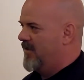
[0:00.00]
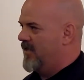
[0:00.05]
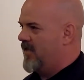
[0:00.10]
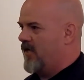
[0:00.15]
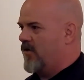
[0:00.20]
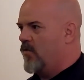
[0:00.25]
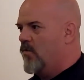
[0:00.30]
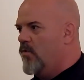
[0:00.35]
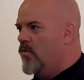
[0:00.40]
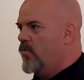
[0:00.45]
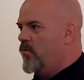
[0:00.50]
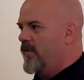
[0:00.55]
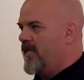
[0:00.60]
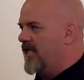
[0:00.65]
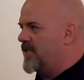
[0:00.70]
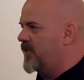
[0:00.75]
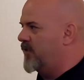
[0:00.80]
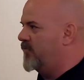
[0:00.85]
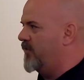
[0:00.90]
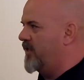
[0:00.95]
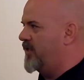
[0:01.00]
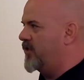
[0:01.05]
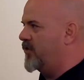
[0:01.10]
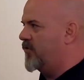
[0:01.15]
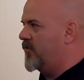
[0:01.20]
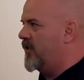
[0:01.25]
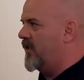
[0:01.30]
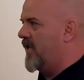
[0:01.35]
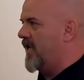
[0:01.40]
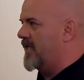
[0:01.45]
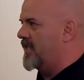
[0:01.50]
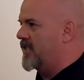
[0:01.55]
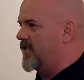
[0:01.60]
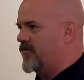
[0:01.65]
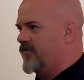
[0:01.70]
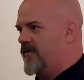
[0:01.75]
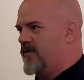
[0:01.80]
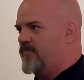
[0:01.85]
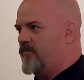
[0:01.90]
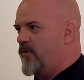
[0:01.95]
Yeah, ooh, that's a great storyline, that's
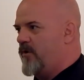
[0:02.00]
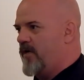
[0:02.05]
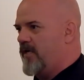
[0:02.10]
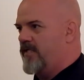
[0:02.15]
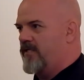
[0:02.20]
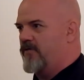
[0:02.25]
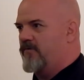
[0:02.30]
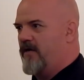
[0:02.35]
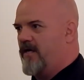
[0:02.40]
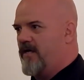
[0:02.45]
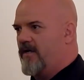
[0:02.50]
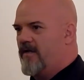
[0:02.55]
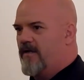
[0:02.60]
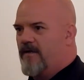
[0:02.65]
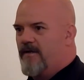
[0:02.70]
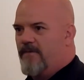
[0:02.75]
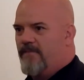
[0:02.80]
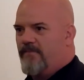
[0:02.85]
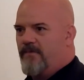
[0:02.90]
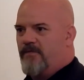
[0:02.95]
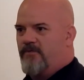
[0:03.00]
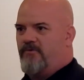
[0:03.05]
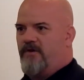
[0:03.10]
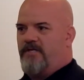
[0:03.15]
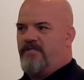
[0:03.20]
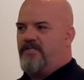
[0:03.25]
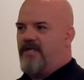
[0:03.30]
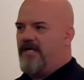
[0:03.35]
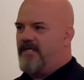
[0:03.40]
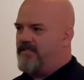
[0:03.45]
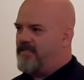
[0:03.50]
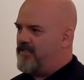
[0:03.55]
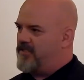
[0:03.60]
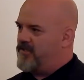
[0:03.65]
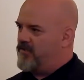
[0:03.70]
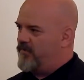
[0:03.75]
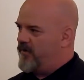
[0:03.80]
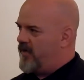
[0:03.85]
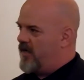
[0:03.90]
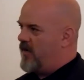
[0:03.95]
a great point, it's a great
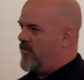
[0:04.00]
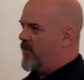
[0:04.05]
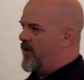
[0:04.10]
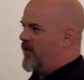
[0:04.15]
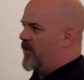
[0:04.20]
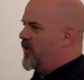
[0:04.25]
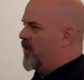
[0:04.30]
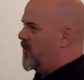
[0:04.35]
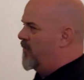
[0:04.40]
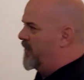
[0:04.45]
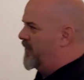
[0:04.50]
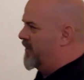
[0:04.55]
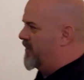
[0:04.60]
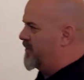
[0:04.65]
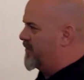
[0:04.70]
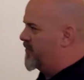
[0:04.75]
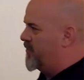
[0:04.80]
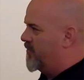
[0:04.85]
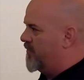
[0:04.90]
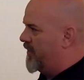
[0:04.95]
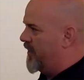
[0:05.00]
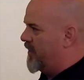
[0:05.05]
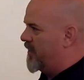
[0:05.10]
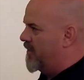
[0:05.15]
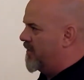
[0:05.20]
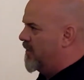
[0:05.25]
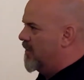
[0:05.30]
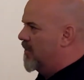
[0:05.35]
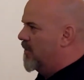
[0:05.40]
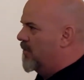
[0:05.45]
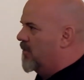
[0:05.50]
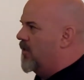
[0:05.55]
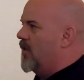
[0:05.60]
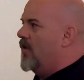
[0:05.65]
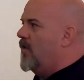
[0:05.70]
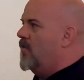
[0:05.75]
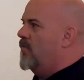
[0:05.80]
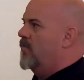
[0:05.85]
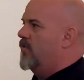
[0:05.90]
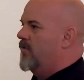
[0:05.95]
genesis to where I want to go with the story. Well,
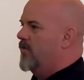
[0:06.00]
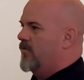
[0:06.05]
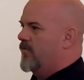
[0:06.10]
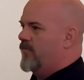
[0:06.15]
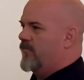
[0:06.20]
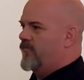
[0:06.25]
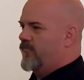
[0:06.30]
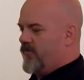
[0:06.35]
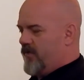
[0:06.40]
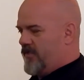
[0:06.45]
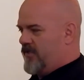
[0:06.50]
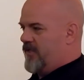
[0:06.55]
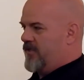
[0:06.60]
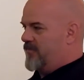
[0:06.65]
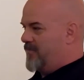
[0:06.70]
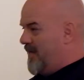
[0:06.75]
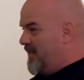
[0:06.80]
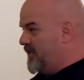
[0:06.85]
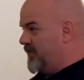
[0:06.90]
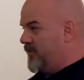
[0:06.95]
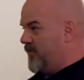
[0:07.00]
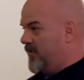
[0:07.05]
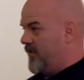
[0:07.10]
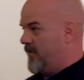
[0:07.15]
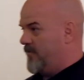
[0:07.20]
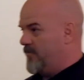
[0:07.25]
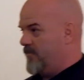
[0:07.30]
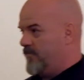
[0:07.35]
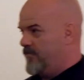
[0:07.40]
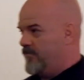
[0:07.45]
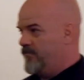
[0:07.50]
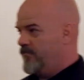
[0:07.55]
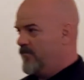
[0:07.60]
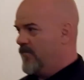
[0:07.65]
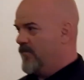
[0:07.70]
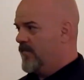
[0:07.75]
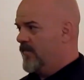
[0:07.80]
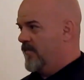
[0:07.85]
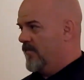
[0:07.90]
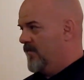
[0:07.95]
oh, for instance, my story.
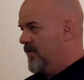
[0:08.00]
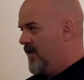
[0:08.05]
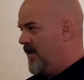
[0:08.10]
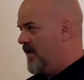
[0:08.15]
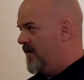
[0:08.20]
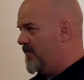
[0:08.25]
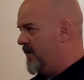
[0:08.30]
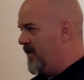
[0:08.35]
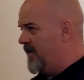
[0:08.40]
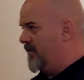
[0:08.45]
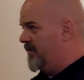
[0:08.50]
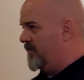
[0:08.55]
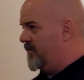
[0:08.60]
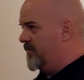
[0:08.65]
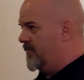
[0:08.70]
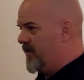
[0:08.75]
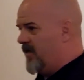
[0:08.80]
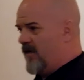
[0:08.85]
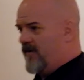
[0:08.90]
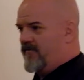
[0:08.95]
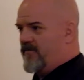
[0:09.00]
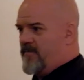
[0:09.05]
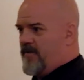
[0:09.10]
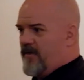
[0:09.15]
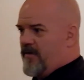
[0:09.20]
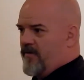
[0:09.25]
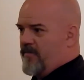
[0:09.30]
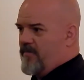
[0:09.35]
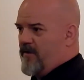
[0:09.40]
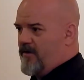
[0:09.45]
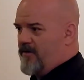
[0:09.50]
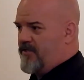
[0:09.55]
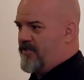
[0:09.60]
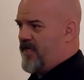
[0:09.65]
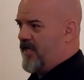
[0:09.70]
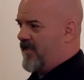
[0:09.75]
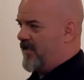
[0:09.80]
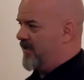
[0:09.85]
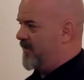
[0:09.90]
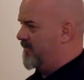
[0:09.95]
Anybody here familiar with Mary
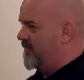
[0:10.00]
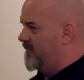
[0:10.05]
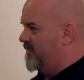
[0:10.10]
Shelley?